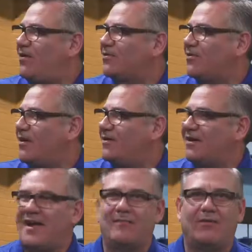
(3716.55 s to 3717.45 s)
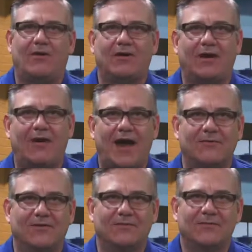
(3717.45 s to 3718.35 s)
to call in and have Paul go at it
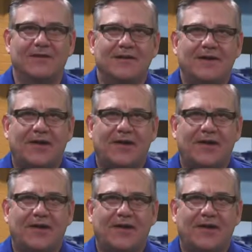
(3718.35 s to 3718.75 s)
with him.